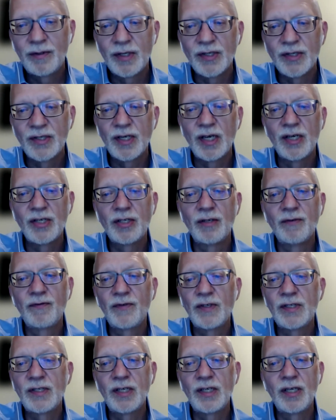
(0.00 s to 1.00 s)
sensation
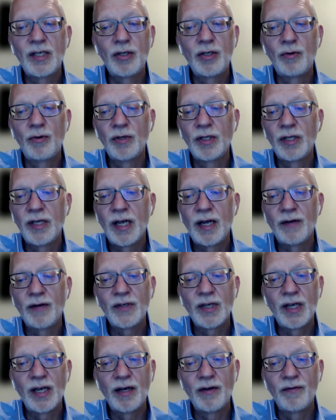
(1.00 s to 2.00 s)
of fatigue, you really
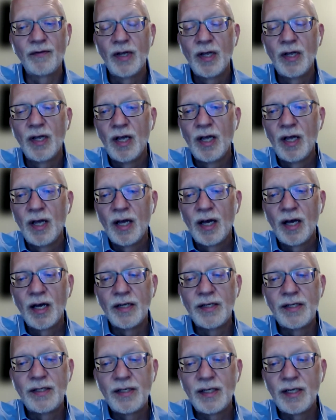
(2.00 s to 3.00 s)
have to have
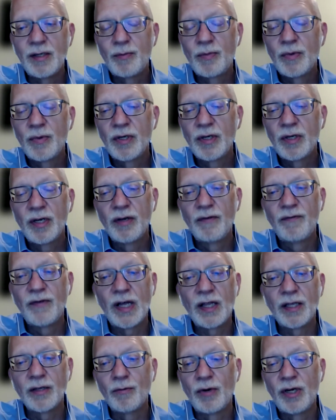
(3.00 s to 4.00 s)
a deep
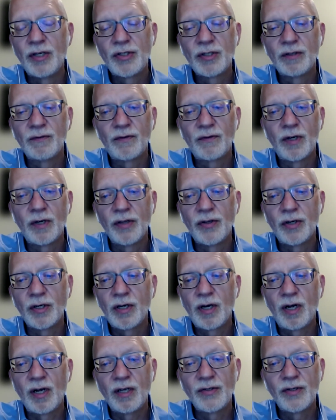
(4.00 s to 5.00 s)
evaluation for other
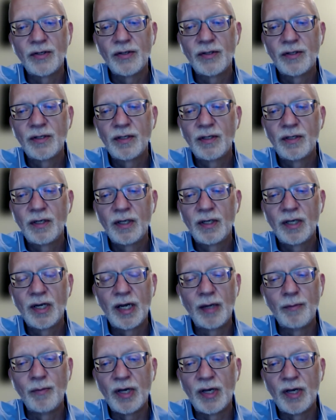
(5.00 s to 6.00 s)
causes.
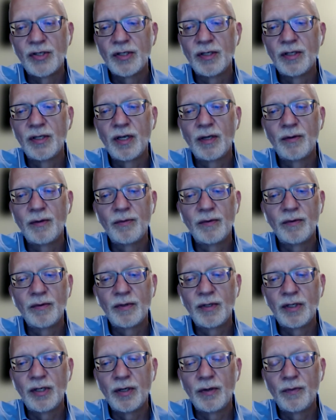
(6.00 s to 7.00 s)
Again, I mentioned that,
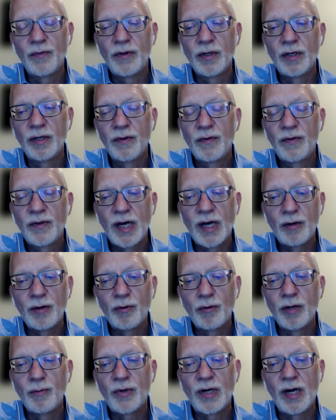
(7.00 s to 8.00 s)
the
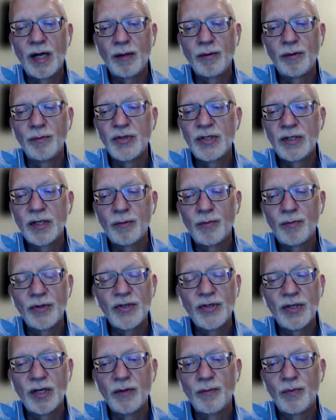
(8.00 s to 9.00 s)
thyroid problems,
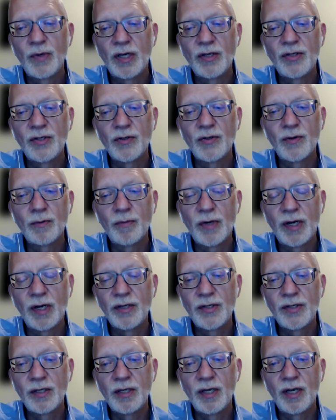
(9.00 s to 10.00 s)
10% of patients with
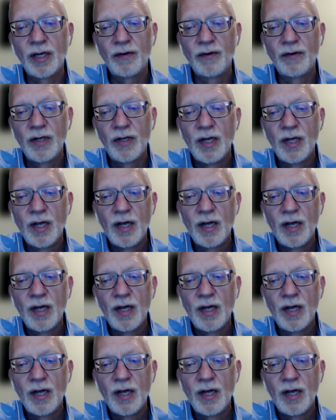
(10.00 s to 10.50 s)
myasthenia,